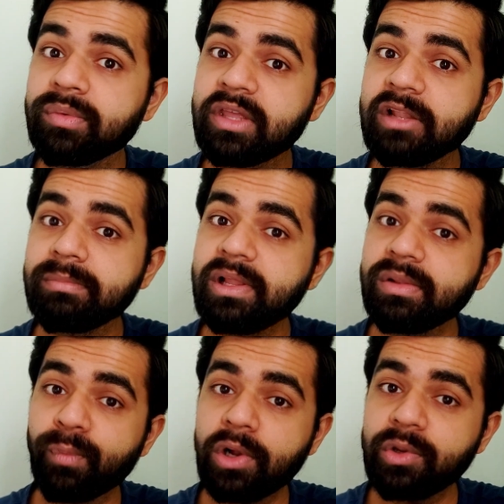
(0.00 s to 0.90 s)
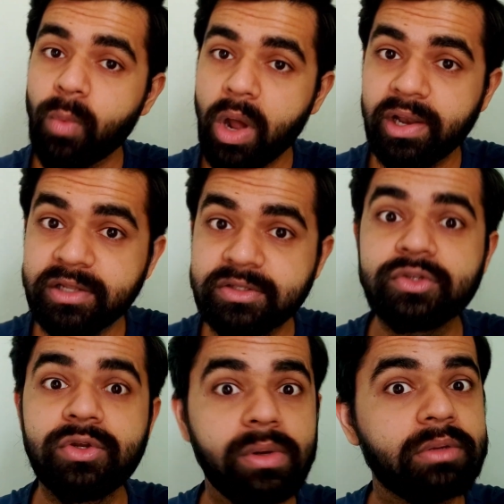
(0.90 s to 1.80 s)
Kill Bill Volume 1. Let's
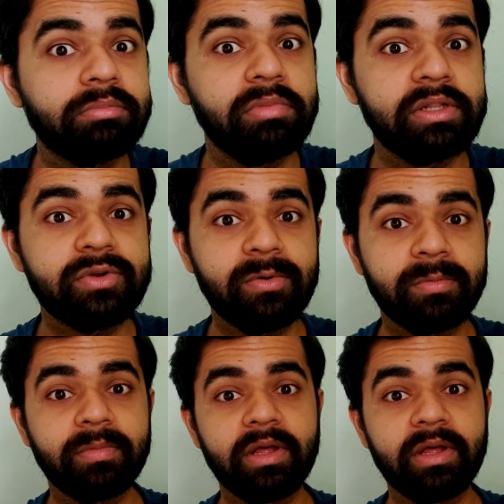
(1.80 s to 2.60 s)
do it. Let's go.